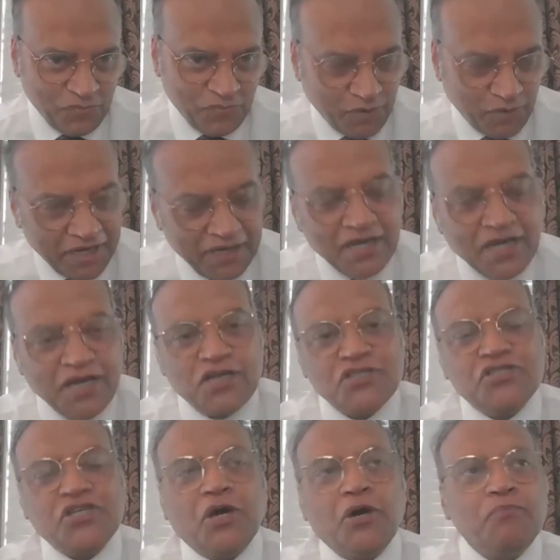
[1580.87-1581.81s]
Right?
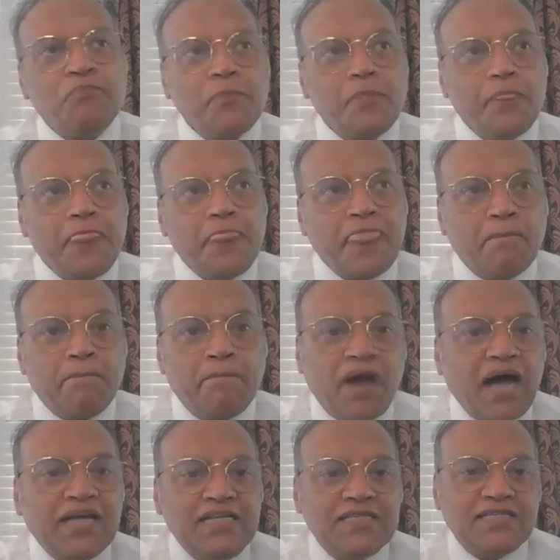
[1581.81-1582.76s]
So,
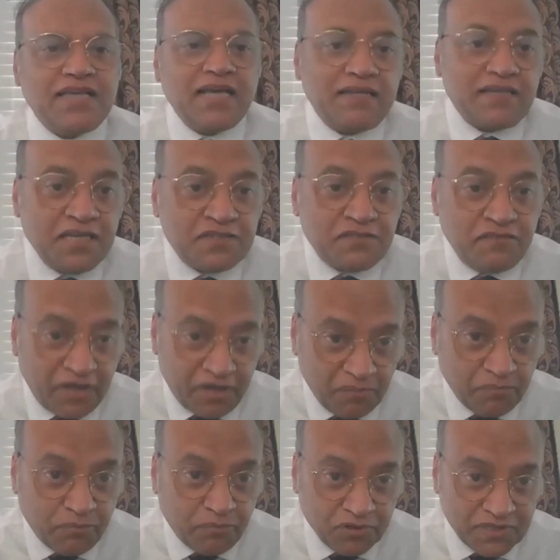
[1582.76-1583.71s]
mindset is very
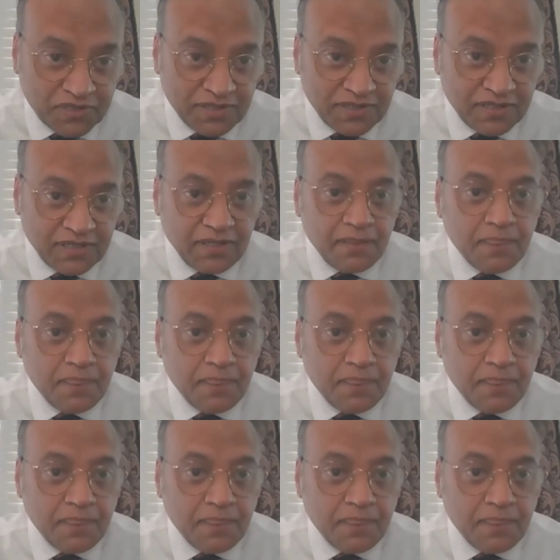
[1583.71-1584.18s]
important.